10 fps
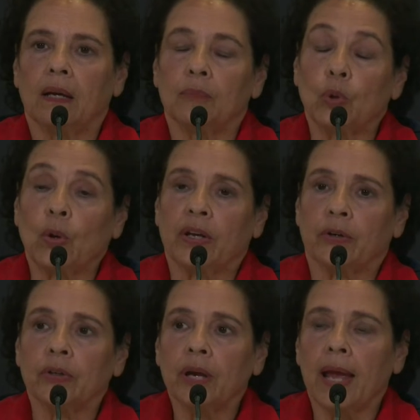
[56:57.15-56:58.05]

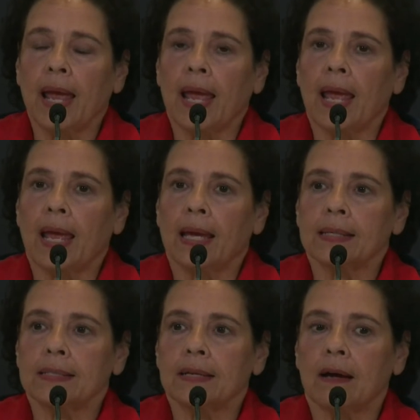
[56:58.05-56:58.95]
employer,
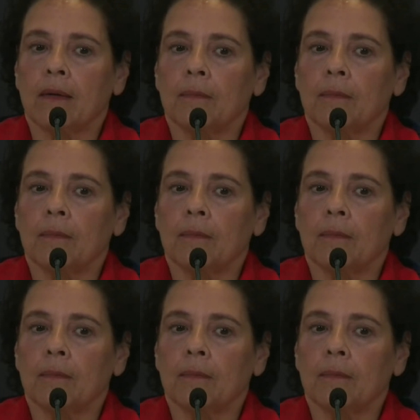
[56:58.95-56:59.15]
and